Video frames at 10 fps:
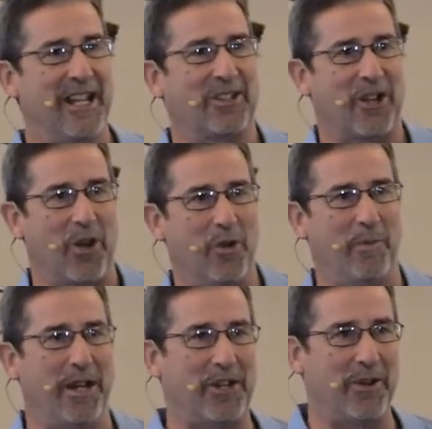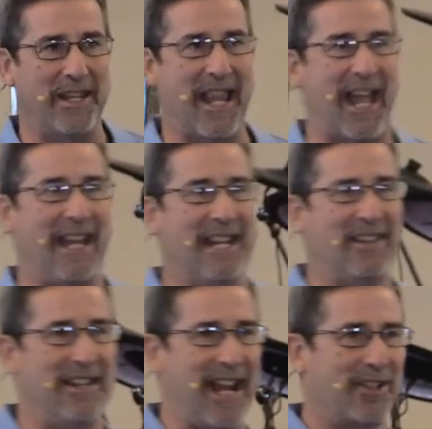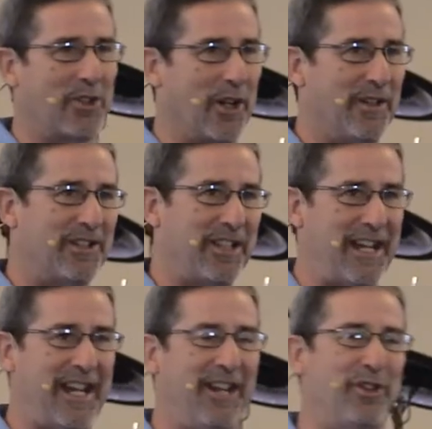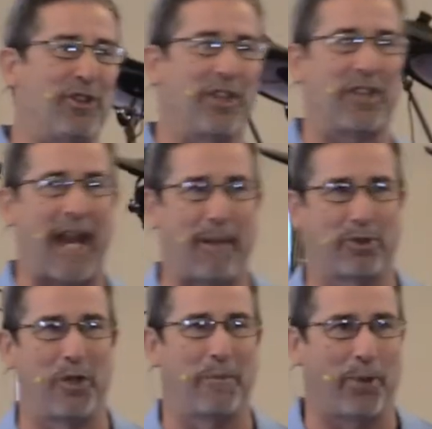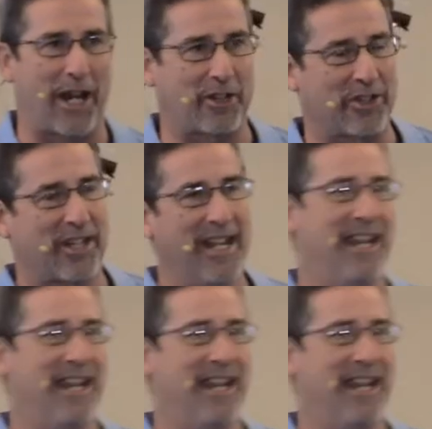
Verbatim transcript: So, we'll be doing that in the next service. She is just absolutely precious.